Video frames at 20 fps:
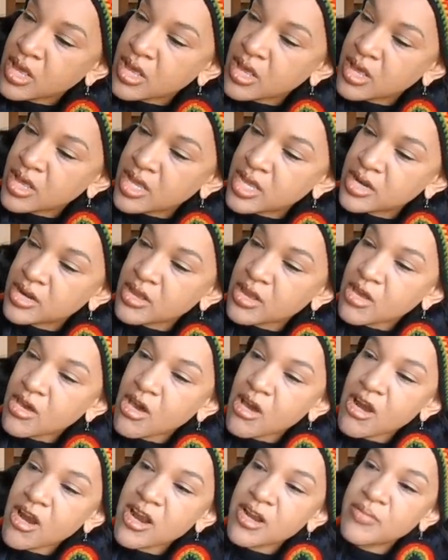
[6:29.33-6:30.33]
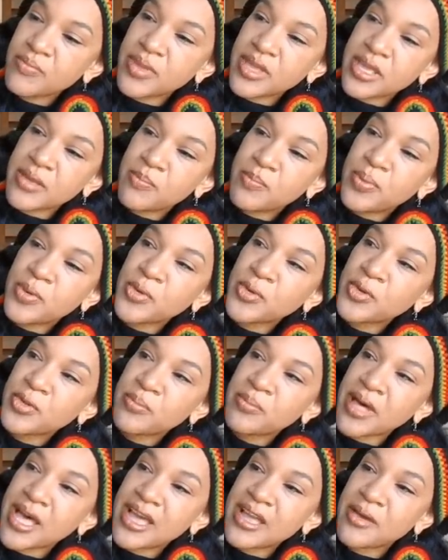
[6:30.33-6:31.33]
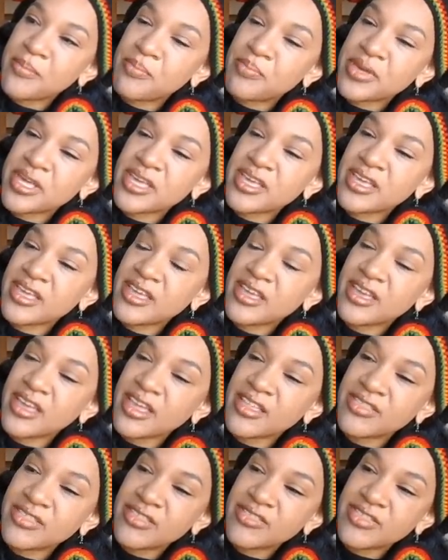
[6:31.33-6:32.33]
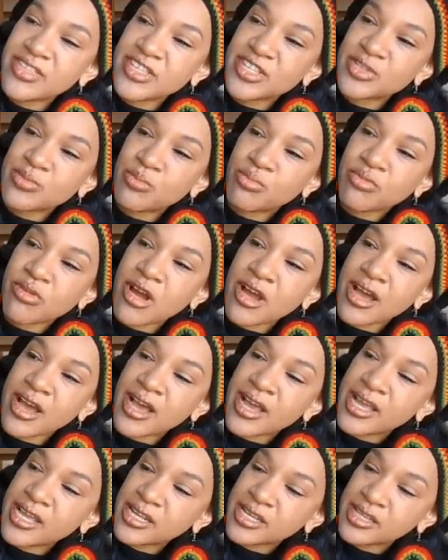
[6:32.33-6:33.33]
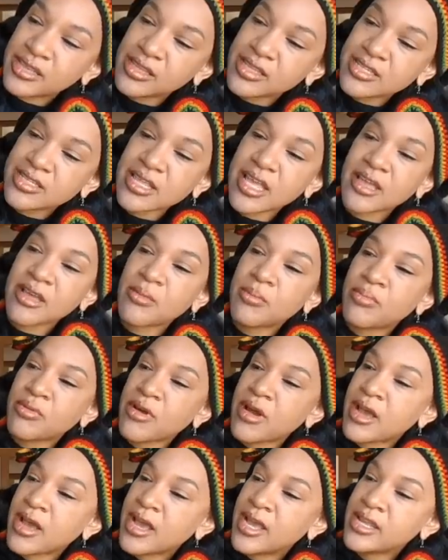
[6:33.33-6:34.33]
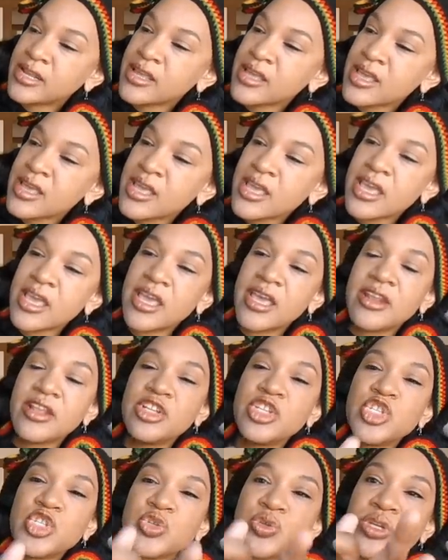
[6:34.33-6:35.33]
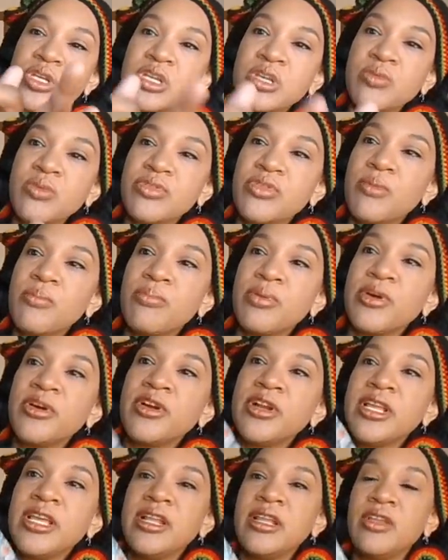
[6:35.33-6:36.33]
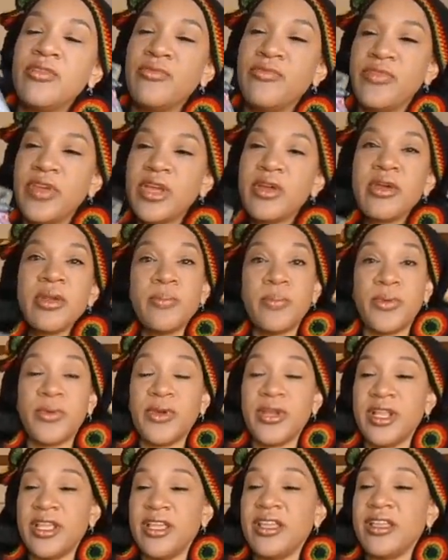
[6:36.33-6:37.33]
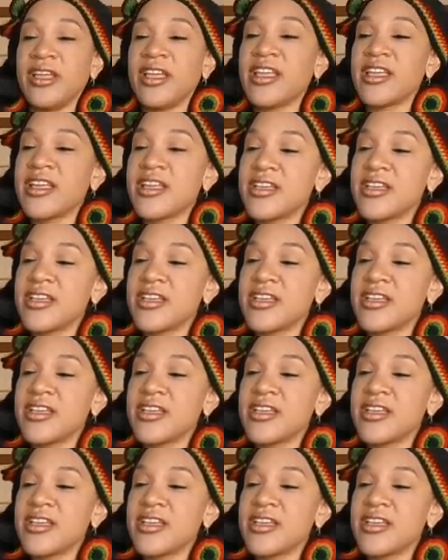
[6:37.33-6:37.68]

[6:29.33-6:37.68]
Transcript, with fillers: uh, in a cart being pulled by a pig and then this bride, it looks like a bride and a tree with a bird in it. Very pretty.